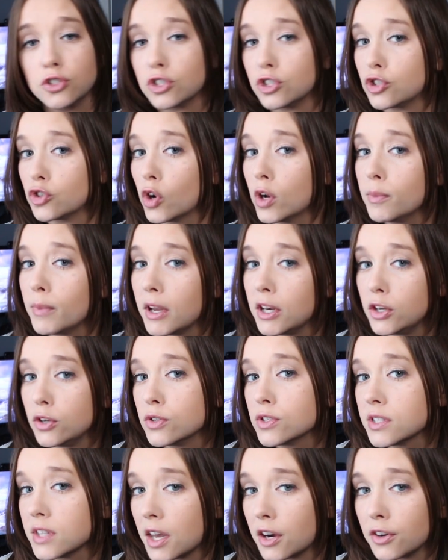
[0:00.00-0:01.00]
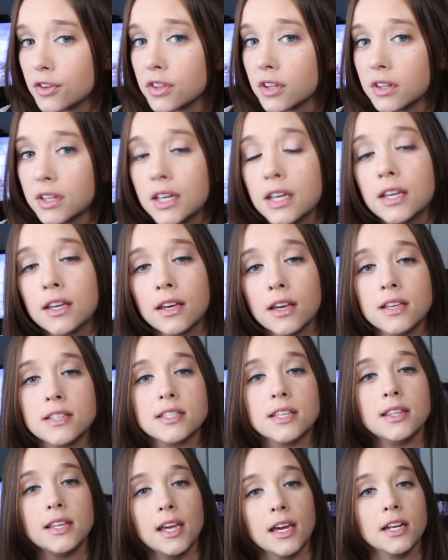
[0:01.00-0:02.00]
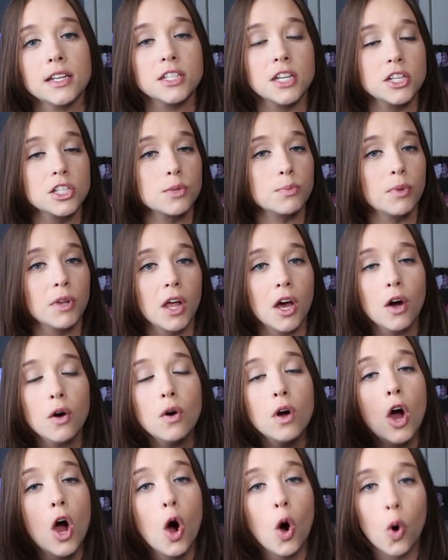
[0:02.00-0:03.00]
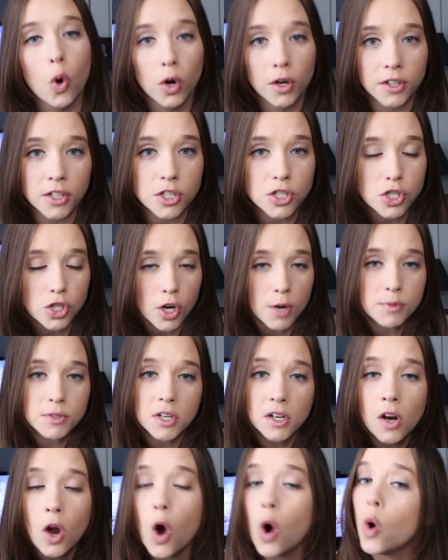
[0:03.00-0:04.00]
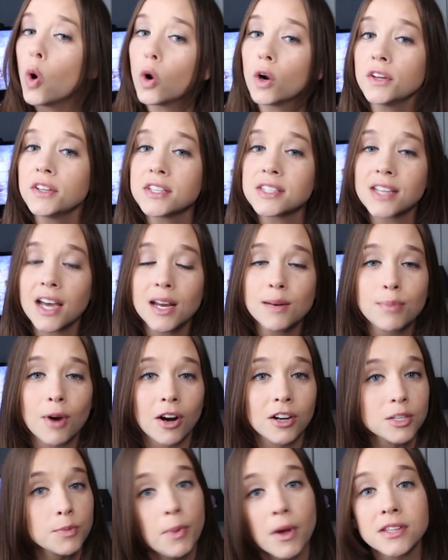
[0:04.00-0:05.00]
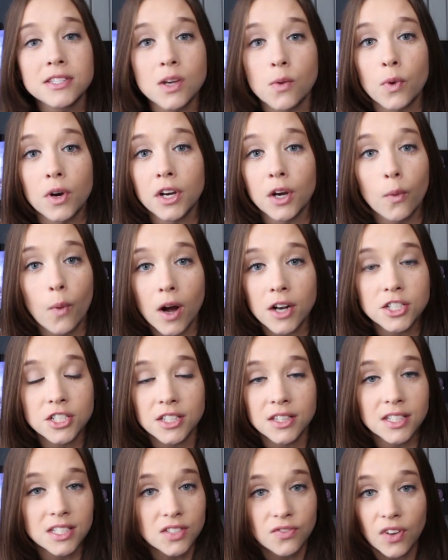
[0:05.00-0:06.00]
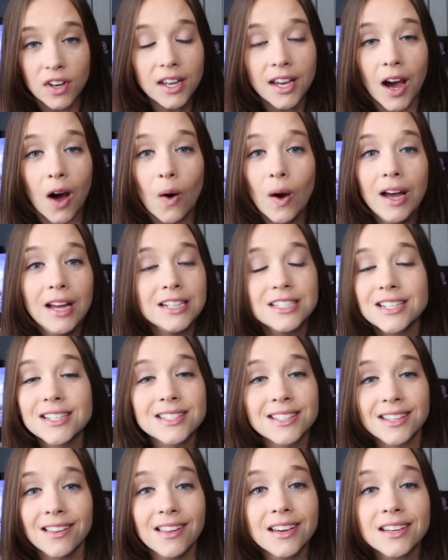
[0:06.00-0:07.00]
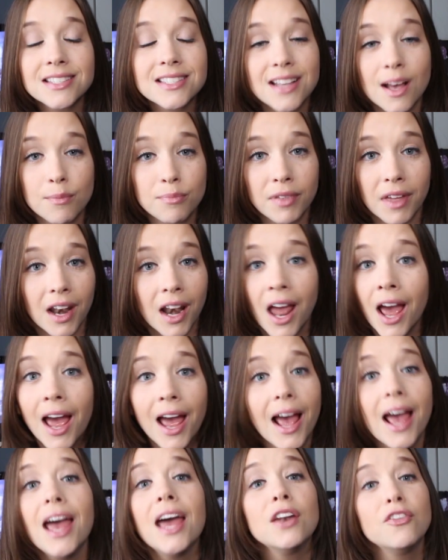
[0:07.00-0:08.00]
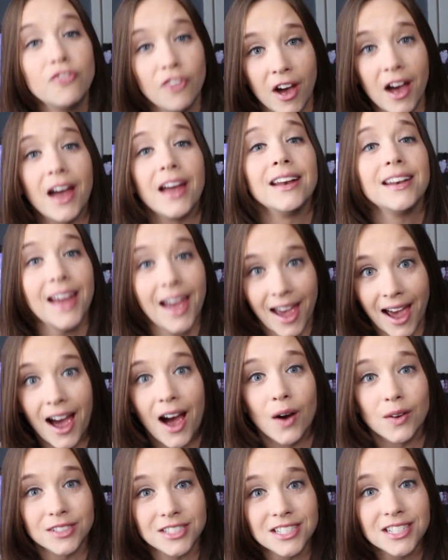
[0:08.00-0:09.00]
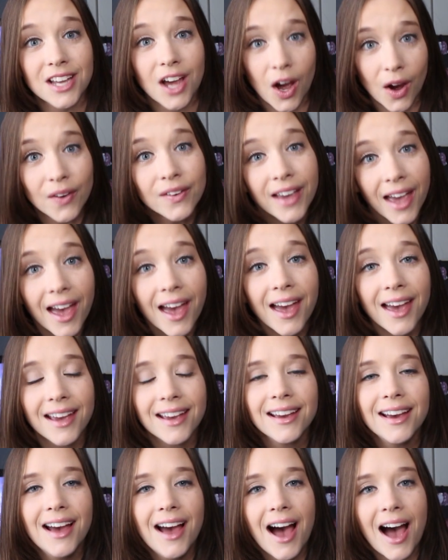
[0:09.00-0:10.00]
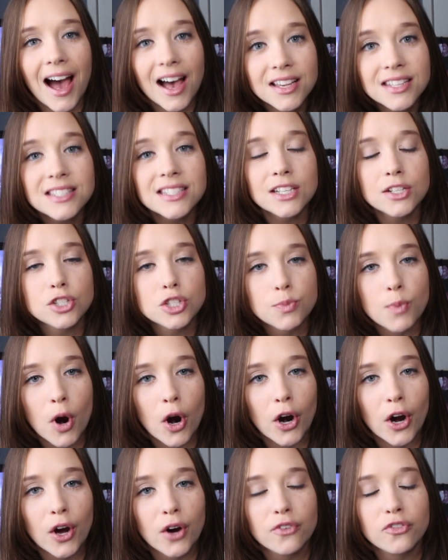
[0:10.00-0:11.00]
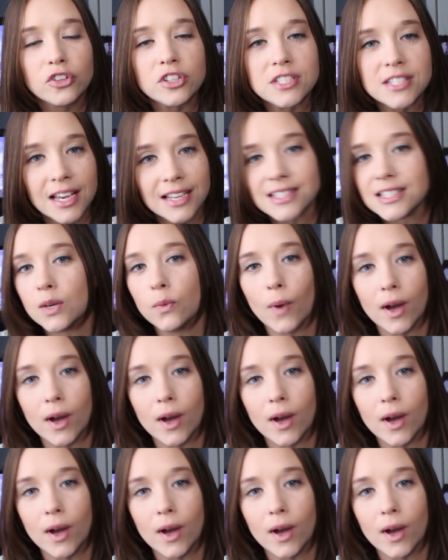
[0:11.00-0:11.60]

you should join my newsletter. The link is in the annotation below or in the description or in the sidebar, depends on where you're watching this video. Just click something and find out, okay? I'll see you tomorrow for Sexy